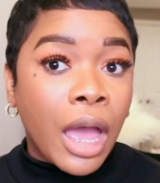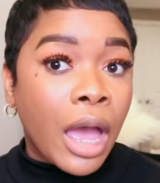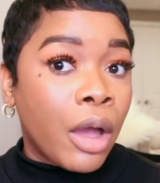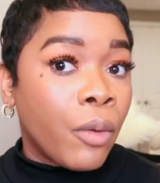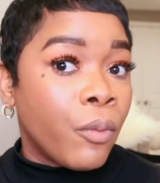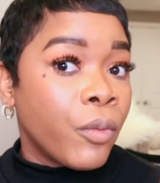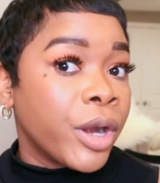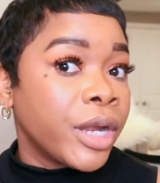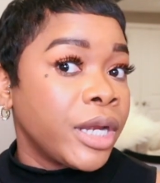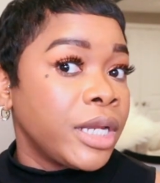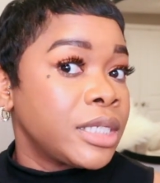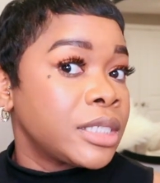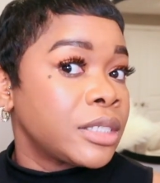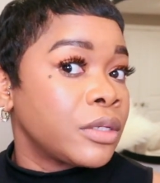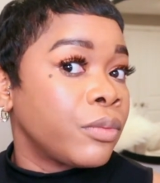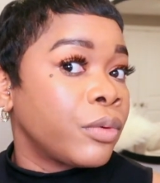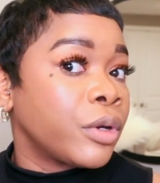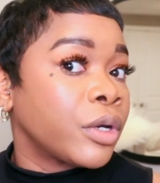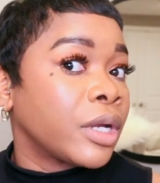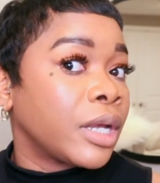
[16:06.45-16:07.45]
I wear these
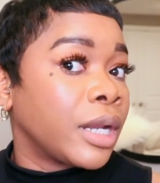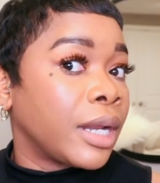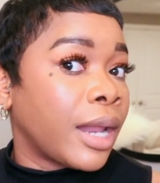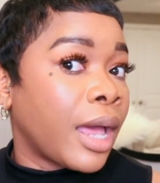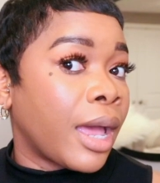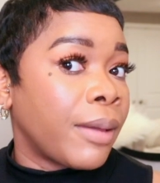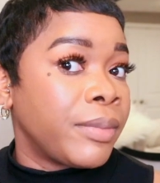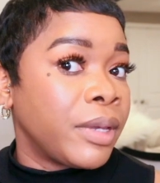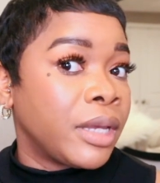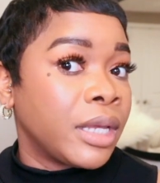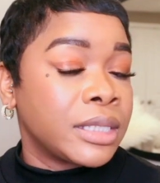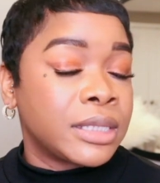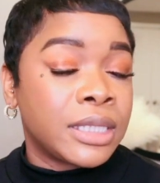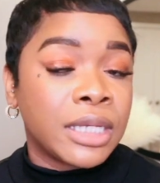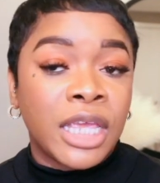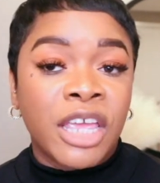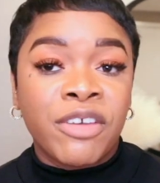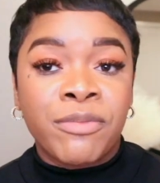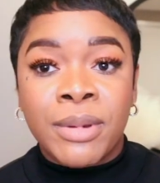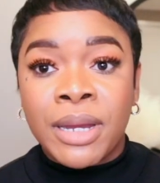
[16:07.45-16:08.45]
to work a lot because
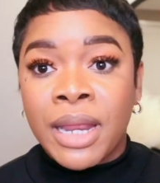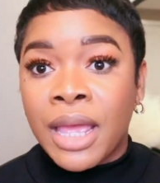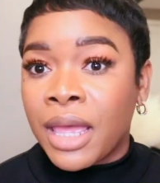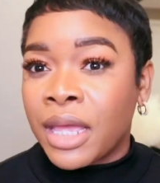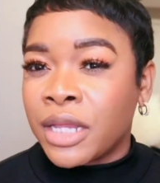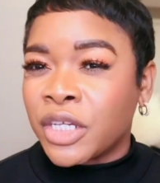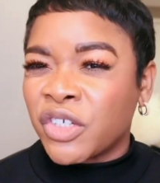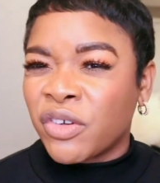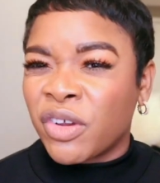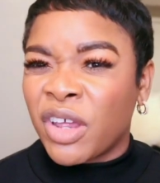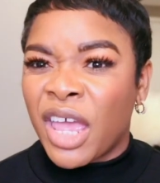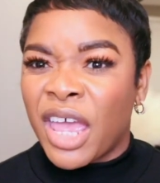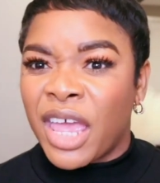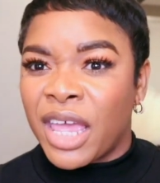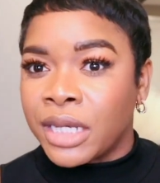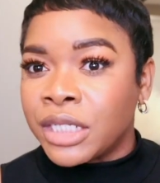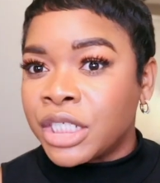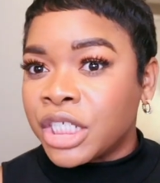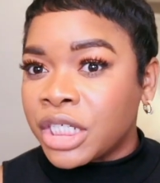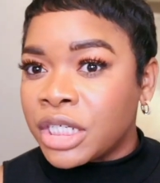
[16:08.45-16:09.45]
they give me that extra
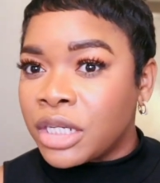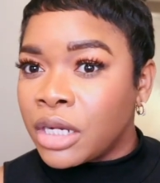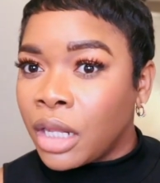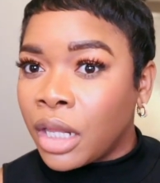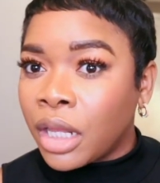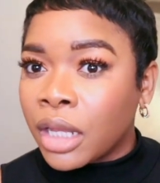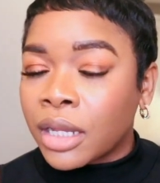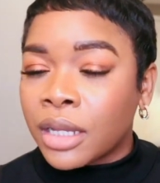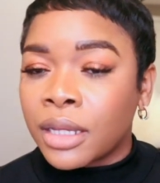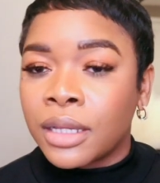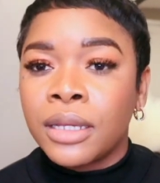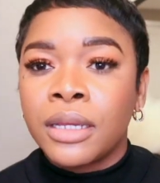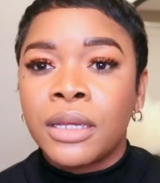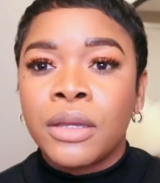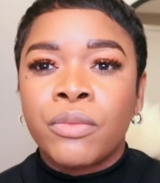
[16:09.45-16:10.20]
edgy look